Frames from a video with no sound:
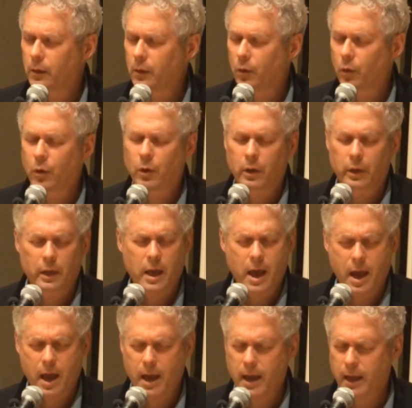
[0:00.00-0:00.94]
Orrin
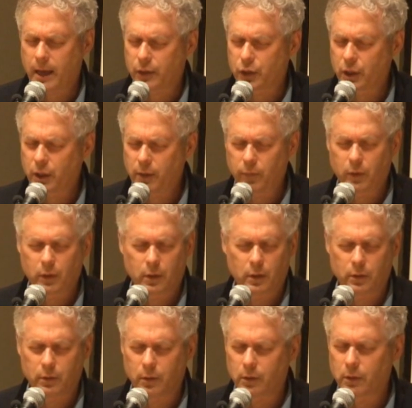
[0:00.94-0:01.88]
Hatch,
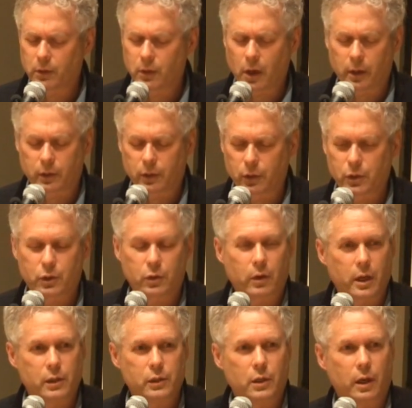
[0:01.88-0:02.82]
even Dr.
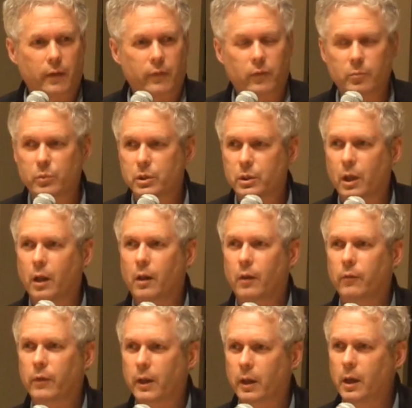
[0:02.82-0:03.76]
Strangelove
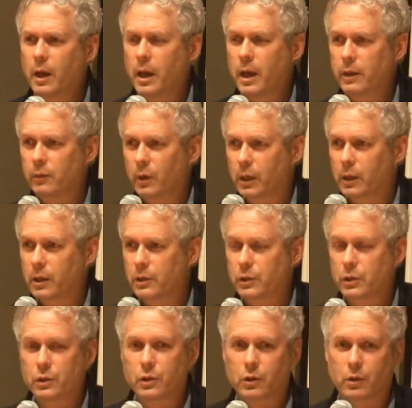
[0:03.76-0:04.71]
himself, Henry
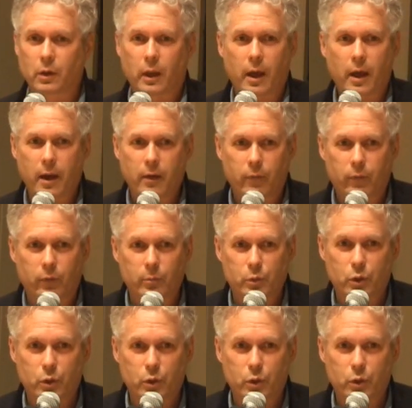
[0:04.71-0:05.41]
Kissinger, live from